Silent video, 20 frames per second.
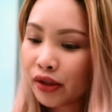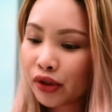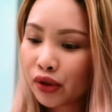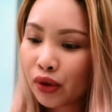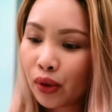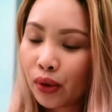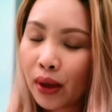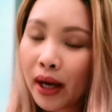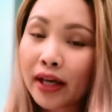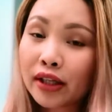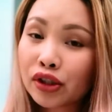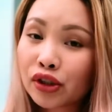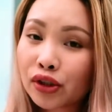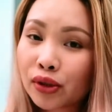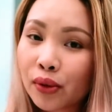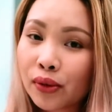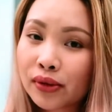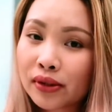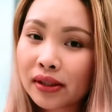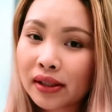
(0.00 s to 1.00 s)
So I
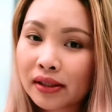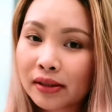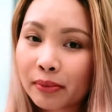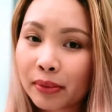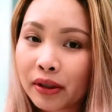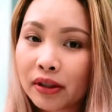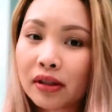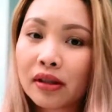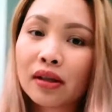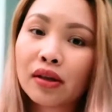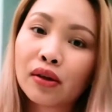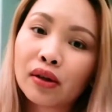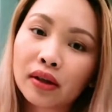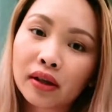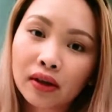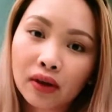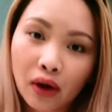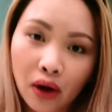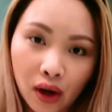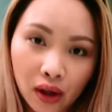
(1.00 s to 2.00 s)
chose this
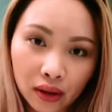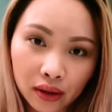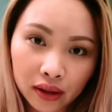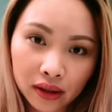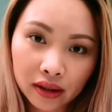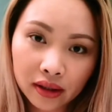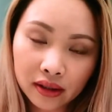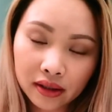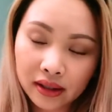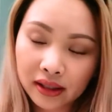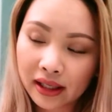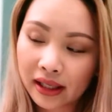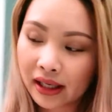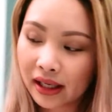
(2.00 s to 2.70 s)
particular color,